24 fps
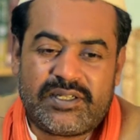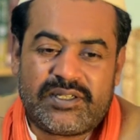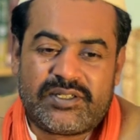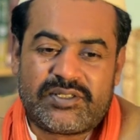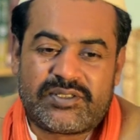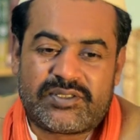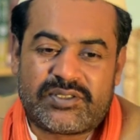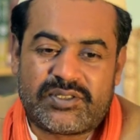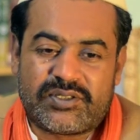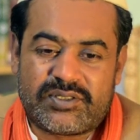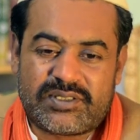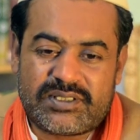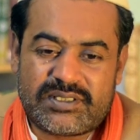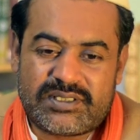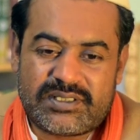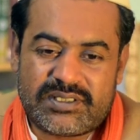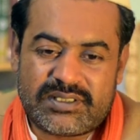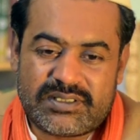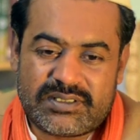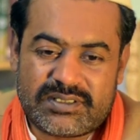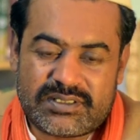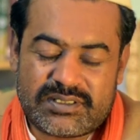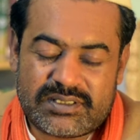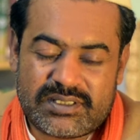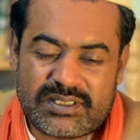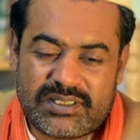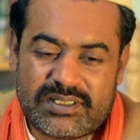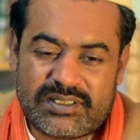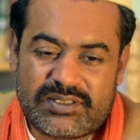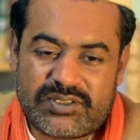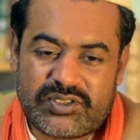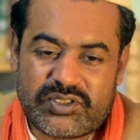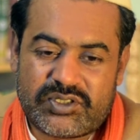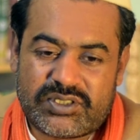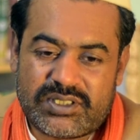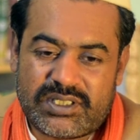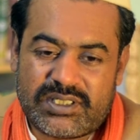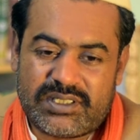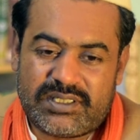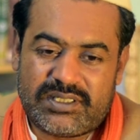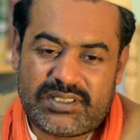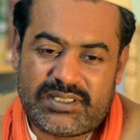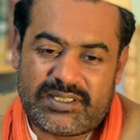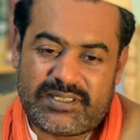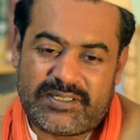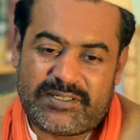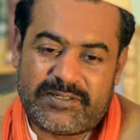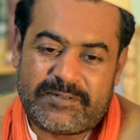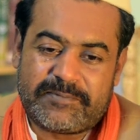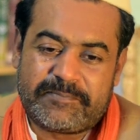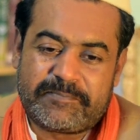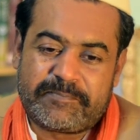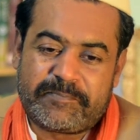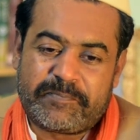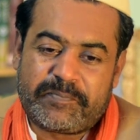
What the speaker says: So this is the journey